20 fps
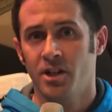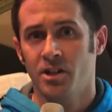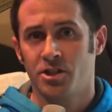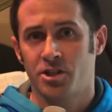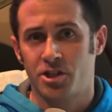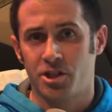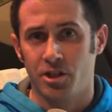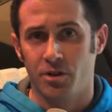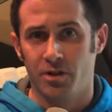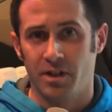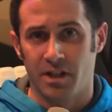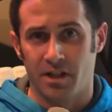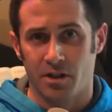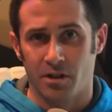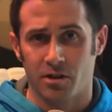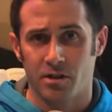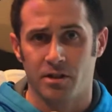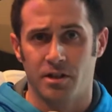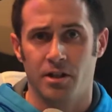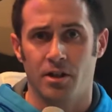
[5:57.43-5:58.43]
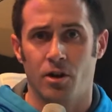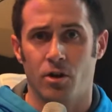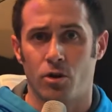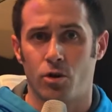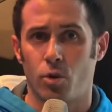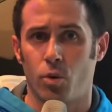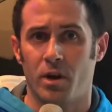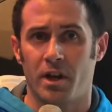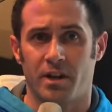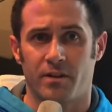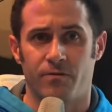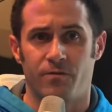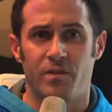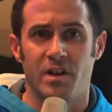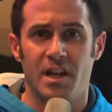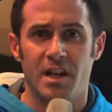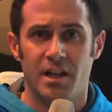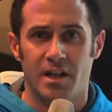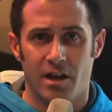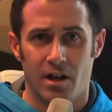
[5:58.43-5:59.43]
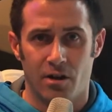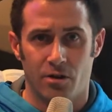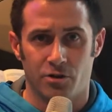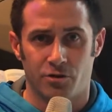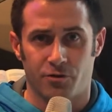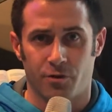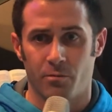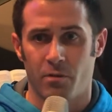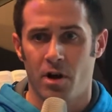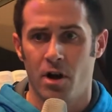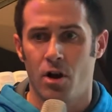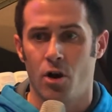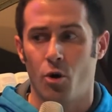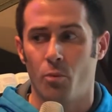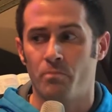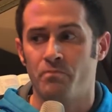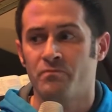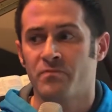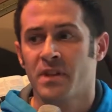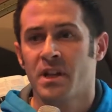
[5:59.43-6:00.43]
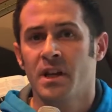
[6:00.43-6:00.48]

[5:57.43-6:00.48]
shooting, quick videos from home.